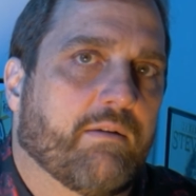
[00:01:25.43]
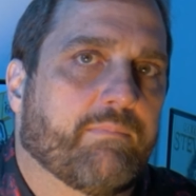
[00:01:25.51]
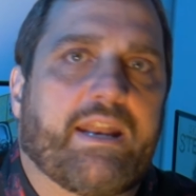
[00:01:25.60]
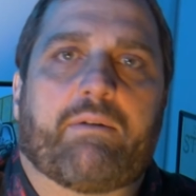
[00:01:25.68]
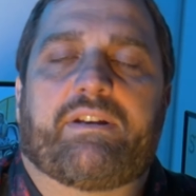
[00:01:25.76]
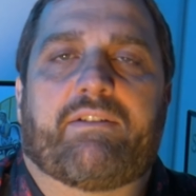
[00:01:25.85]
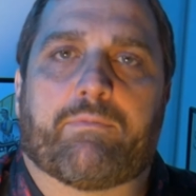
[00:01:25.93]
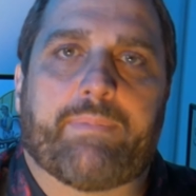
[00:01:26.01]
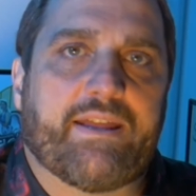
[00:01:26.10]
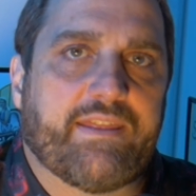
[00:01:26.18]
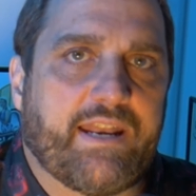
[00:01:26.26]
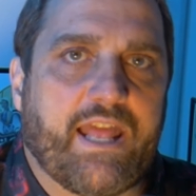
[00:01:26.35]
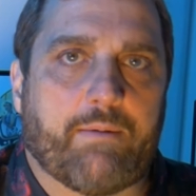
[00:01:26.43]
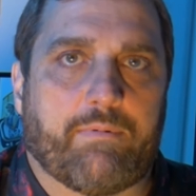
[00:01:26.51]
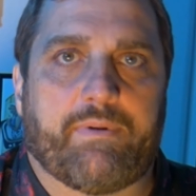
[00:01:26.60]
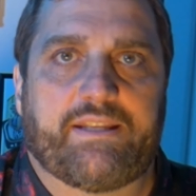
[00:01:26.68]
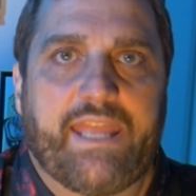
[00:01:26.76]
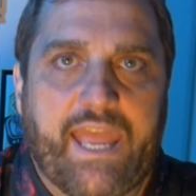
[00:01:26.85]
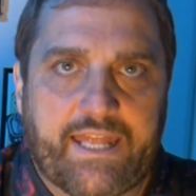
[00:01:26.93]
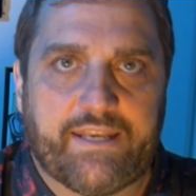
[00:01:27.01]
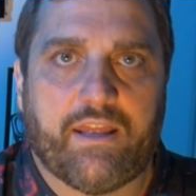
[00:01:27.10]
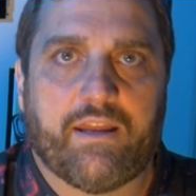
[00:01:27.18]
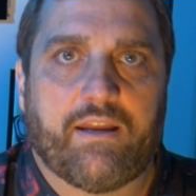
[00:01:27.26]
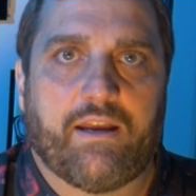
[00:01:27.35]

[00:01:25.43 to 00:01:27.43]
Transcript: but I would never buy that album again